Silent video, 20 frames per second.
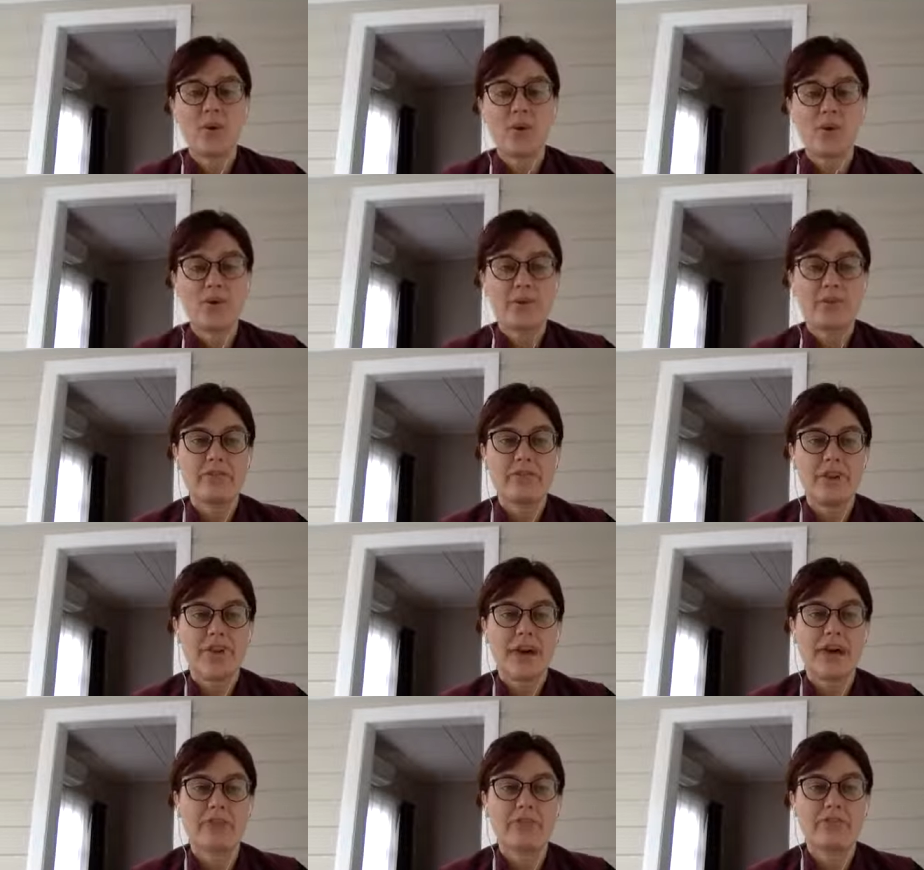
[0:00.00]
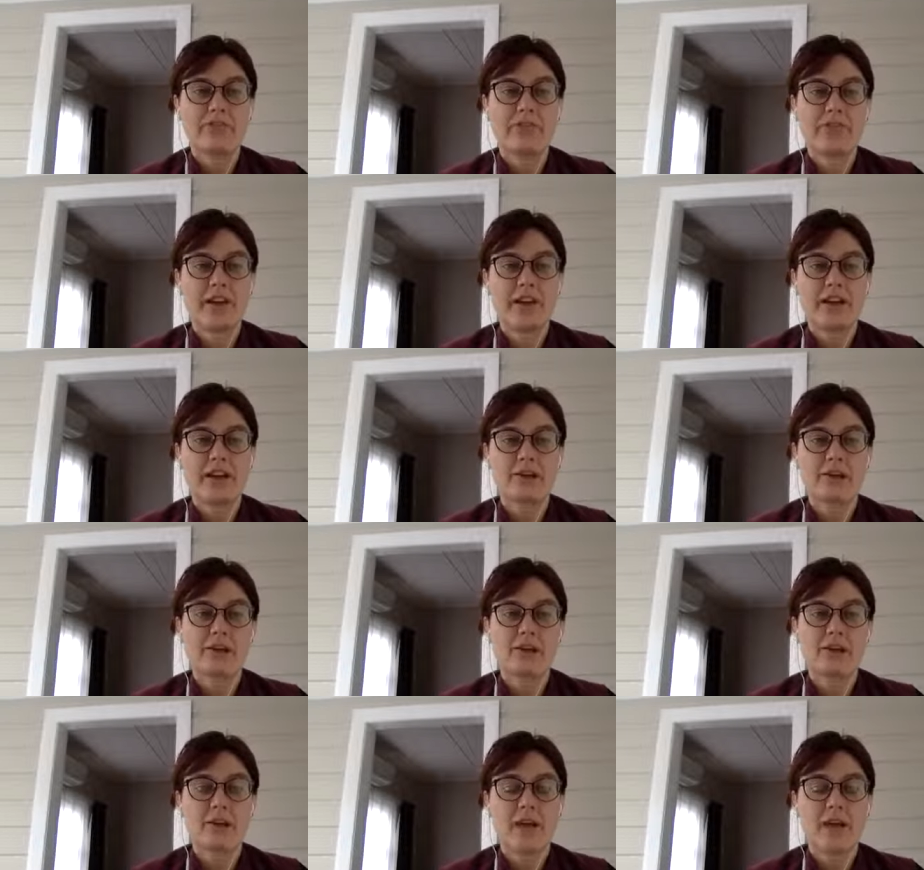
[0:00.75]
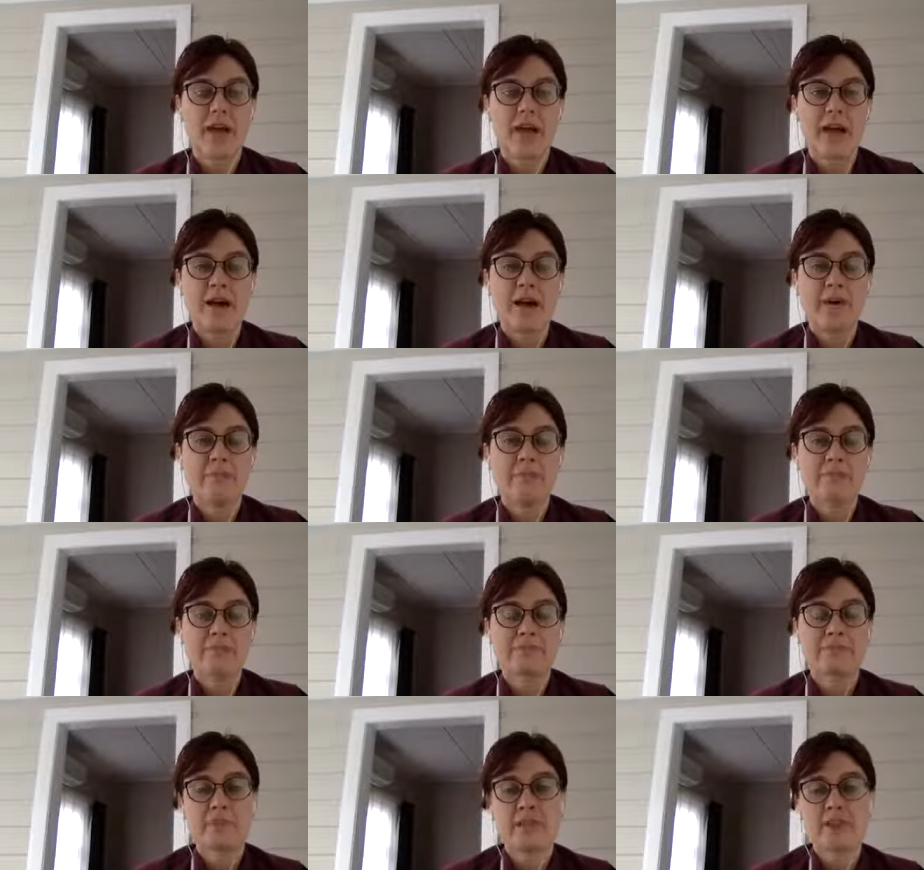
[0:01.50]
all of our final
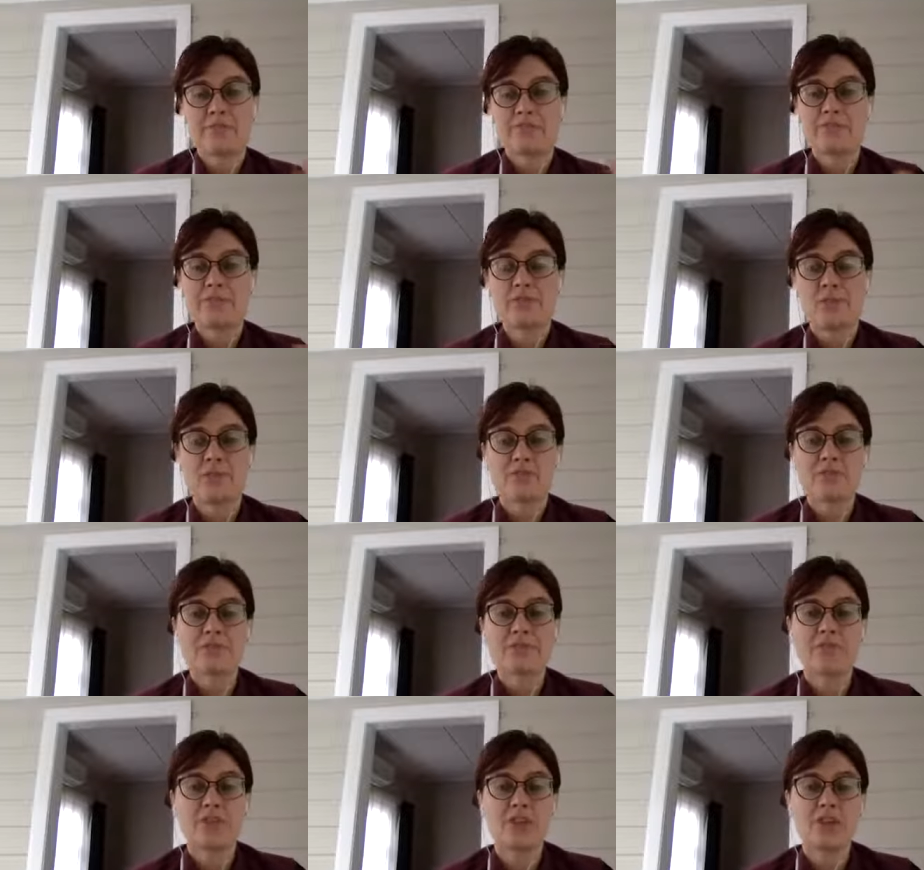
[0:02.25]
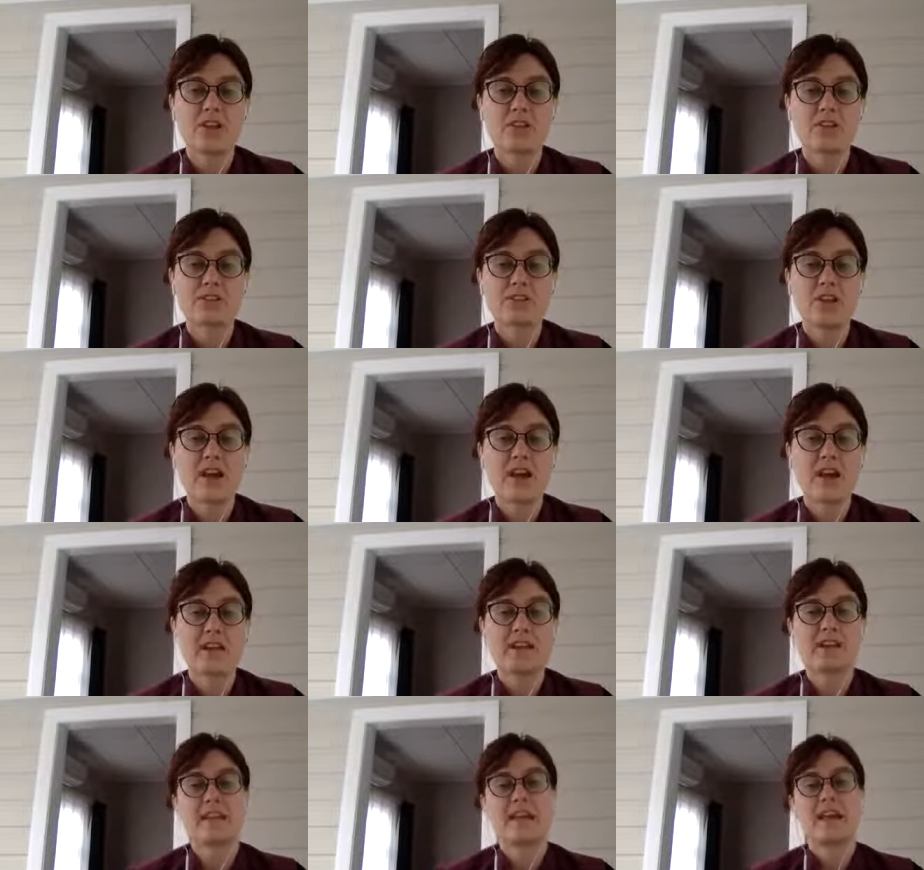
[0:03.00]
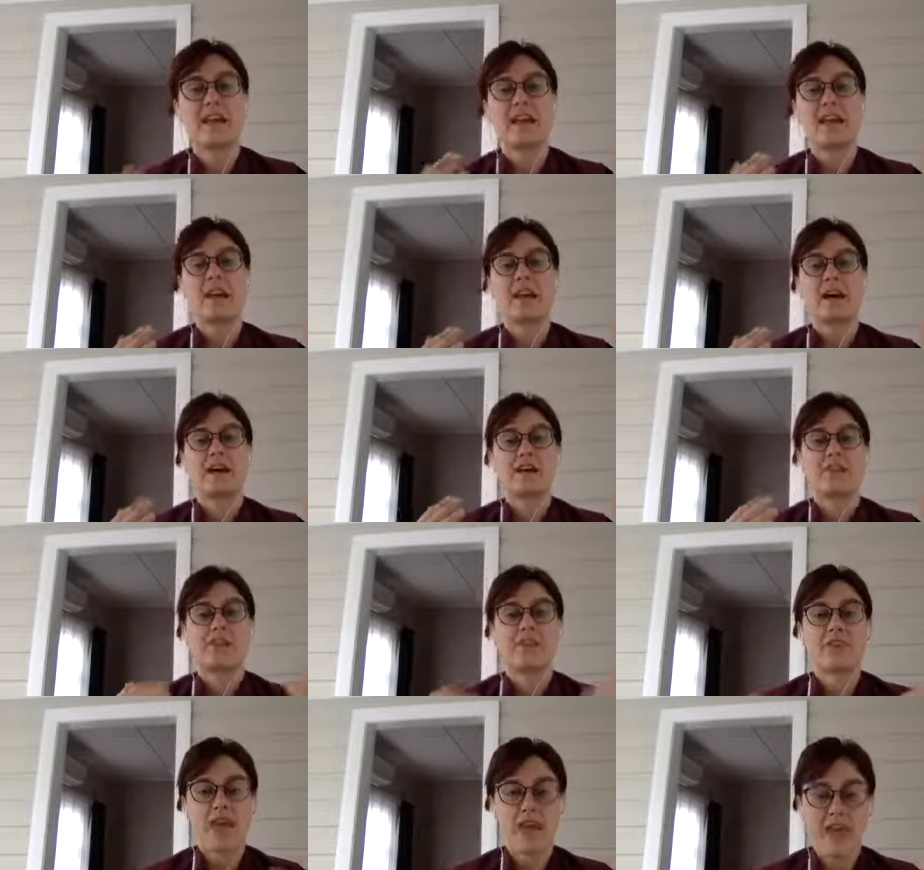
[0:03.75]
um, forms for you to sign that
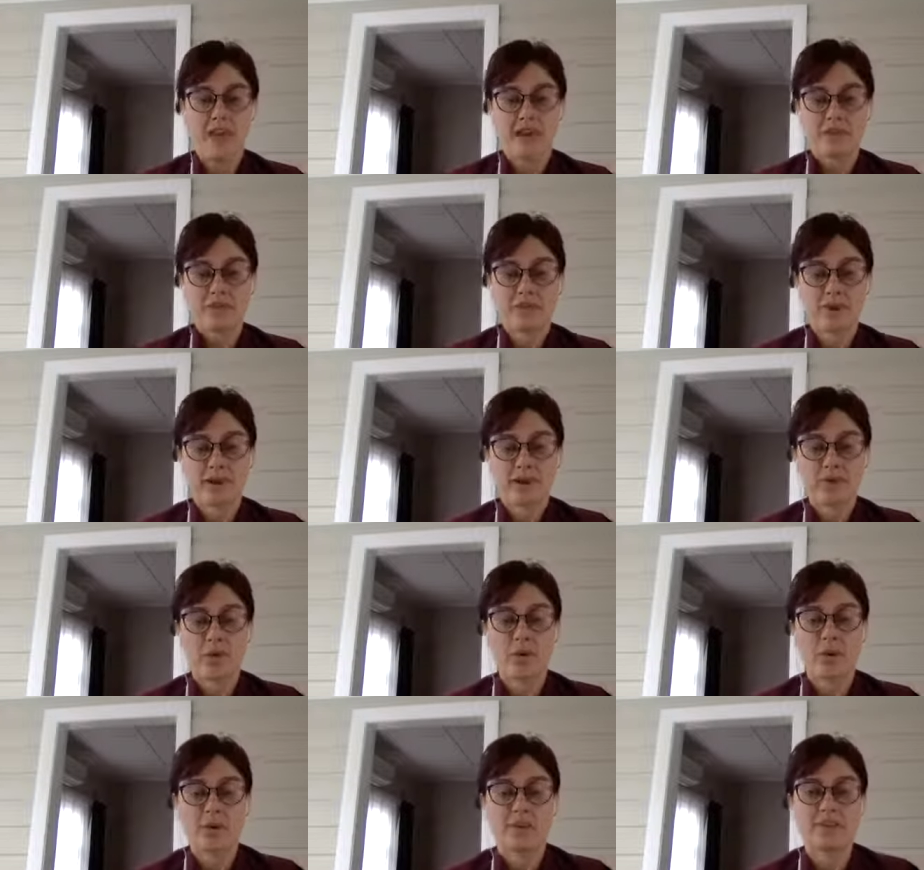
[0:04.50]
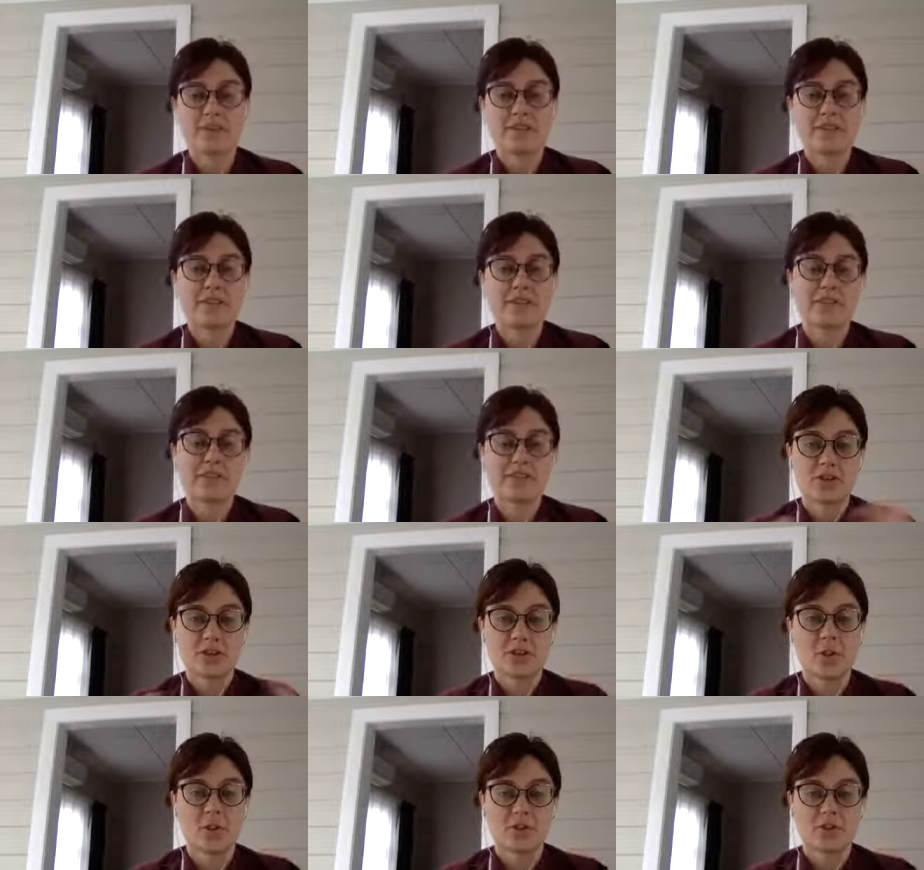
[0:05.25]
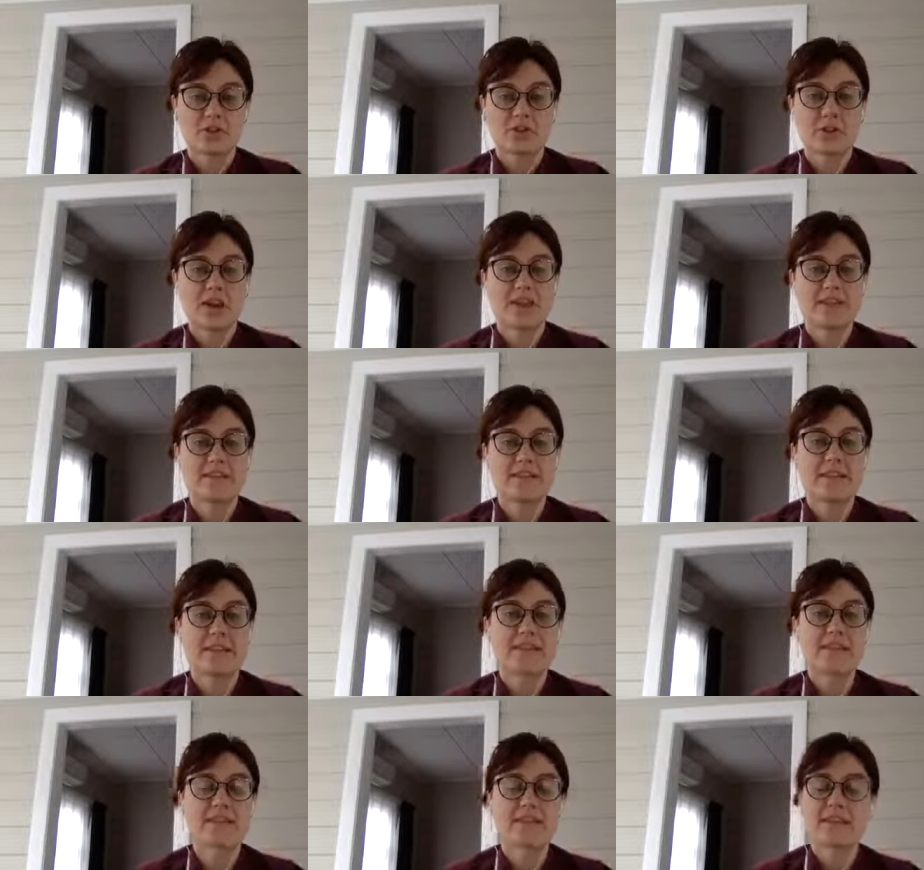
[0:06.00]
are for our records to authorize
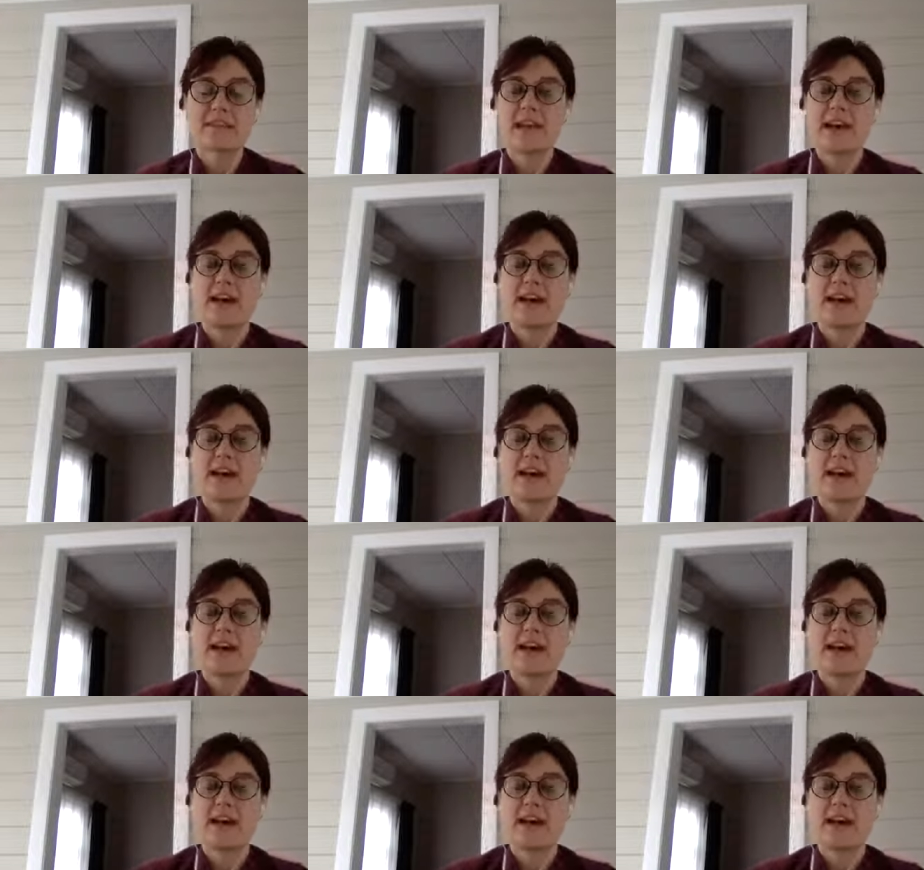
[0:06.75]
us.